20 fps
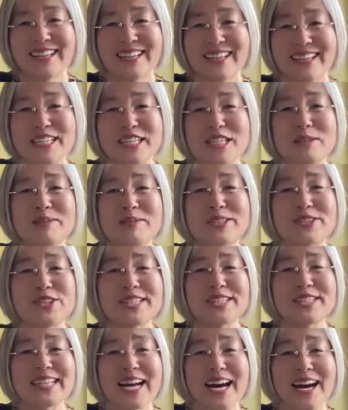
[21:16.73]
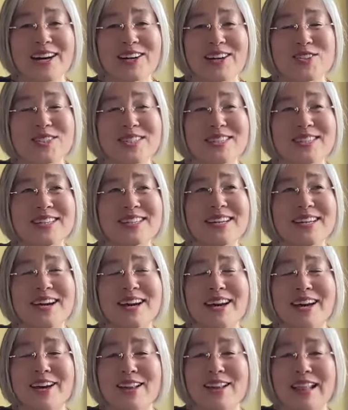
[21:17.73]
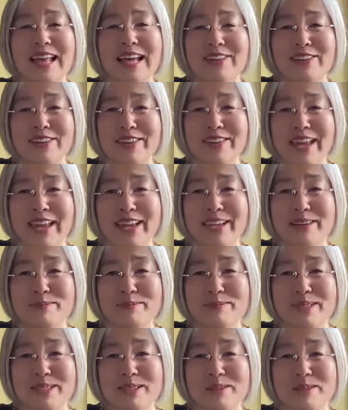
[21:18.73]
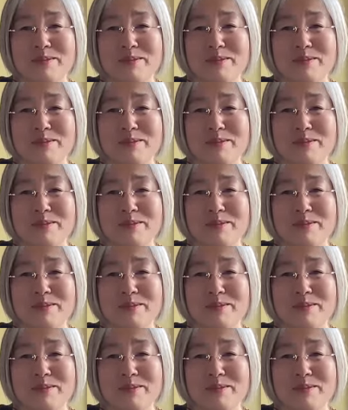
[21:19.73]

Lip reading: individual sounds, letter names.